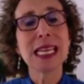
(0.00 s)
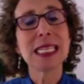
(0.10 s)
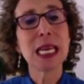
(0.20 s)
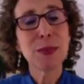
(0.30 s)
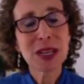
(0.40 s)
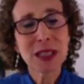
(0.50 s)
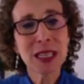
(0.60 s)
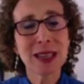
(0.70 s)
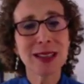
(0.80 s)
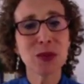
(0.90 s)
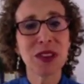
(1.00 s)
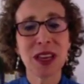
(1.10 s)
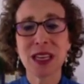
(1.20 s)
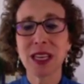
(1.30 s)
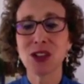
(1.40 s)
typically kids with
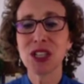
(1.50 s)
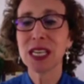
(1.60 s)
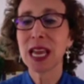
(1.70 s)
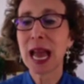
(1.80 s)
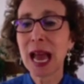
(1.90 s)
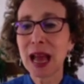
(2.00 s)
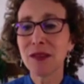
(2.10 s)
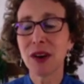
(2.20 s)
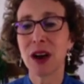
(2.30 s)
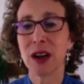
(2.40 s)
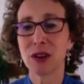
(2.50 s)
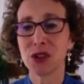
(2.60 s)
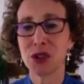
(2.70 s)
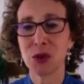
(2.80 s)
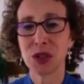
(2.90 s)
ADHD have a higher
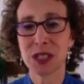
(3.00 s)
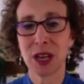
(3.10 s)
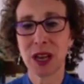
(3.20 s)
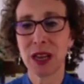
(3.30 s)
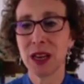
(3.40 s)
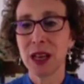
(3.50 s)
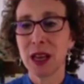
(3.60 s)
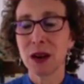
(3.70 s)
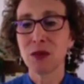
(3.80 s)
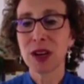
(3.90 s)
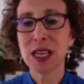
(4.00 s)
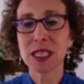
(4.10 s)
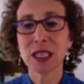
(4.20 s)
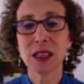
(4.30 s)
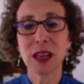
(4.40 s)
suicide
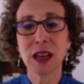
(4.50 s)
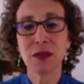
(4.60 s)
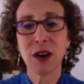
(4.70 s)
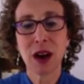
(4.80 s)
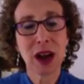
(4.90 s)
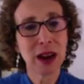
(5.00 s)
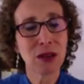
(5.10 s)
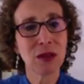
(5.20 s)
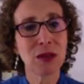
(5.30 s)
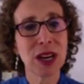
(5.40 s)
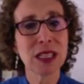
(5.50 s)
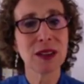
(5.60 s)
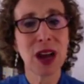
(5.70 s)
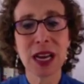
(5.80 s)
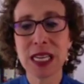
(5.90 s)
risk. They have higher rates
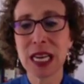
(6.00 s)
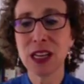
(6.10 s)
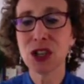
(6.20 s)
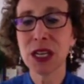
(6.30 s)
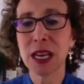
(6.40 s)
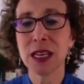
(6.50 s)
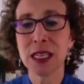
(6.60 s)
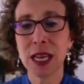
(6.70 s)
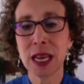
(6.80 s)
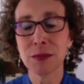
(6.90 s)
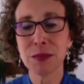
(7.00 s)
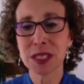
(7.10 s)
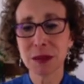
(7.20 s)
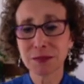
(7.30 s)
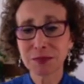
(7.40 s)
of ideation and
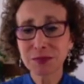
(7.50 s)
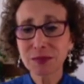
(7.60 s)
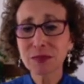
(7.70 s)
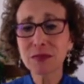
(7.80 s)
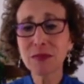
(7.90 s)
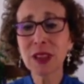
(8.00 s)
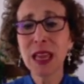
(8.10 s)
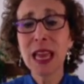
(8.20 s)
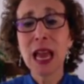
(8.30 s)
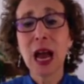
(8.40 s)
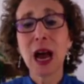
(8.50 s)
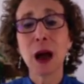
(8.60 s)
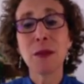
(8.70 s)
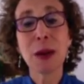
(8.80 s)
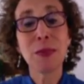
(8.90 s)
attempts.
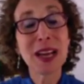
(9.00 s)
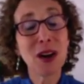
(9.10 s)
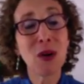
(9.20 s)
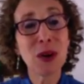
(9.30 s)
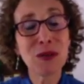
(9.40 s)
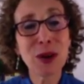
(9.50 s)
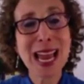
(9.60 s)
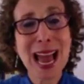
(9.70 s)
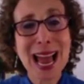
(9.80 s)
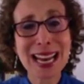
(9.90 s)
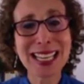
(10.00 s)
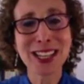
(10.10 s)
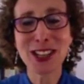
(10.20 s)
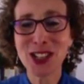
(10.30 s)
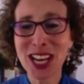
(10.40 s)
Um, but if we add
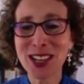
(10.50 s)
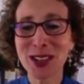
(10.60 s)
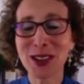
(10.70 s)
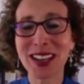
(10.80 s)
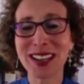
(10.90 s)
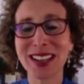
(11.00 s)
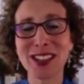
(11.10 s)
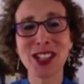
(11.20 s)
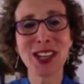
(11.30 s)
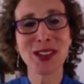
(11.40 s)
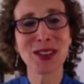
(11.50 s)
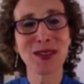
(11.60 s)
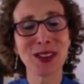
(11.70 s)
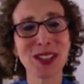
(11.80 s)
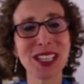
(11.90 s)
in gender, uh, gender
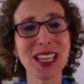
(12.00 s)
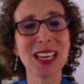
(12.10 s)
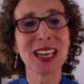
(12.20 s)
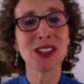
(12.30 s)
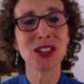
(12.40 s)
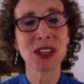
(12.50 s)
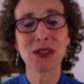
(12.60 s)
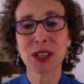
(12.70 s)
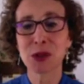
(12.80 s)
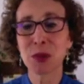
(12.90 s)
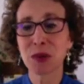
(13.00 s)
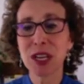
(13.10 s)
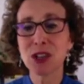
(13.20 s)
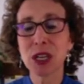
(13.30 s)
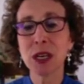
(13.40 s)
diversity and gender
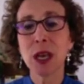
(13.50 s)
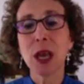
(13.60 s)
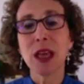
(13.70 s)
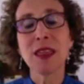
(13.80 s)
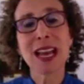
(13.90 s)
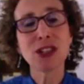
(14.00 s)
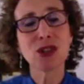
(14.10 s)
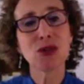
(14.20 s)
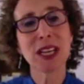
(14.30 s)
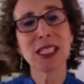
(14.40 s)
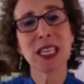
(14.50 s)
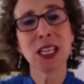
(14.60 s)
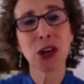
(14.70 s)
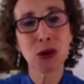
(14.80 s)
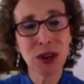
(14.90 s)
exploration, that stress
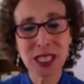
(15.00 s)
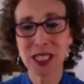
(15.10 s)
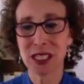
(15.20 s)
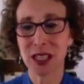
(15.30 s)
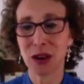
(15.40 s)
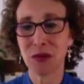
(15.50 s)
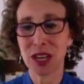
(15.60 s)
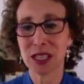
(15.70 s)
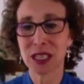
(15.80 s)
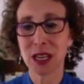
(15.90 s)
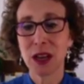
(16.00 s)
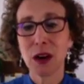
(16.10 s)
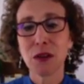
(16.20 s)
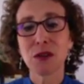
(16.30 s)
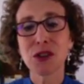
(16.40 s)
increases their risk.
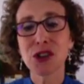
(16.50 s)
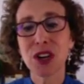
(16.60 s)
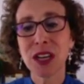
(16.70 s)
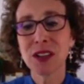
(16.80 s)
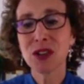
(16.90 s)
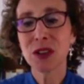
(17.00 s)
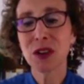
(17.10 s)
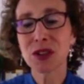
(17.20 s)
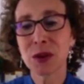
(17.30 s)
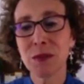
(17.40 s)
For trans, there's